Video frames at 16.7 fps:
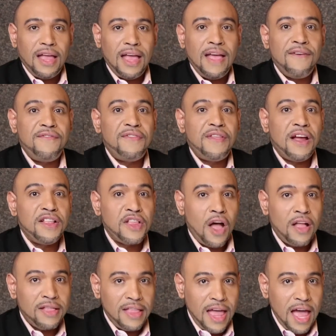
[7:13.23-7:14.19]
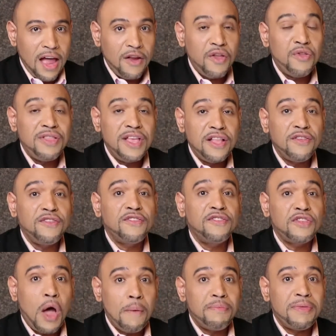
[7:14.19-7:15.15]
If they're not there, you need to
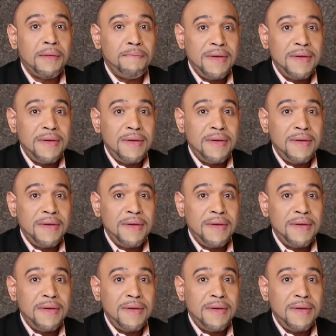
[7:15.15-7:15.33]
stop the